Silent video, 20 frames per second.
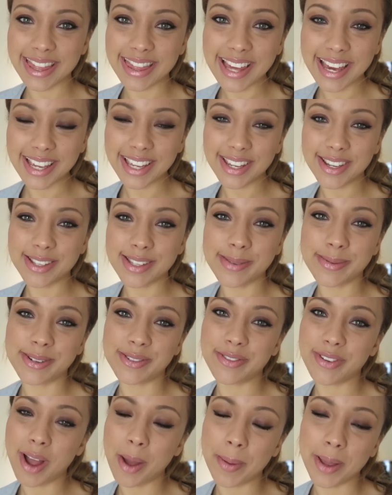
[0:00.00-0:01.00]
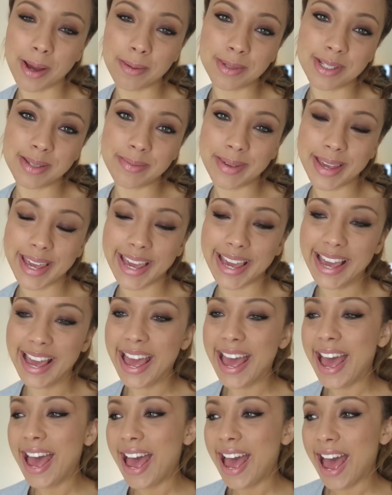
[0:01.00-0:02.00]
and thank you so much for coming up to
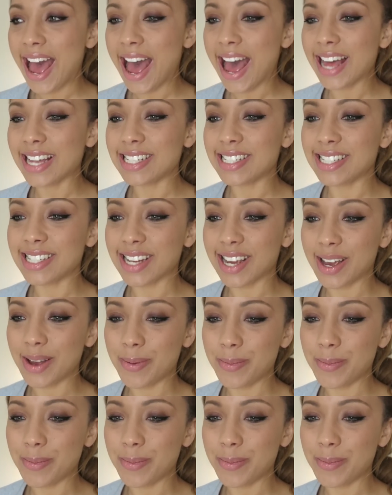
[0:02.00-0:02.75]
me. And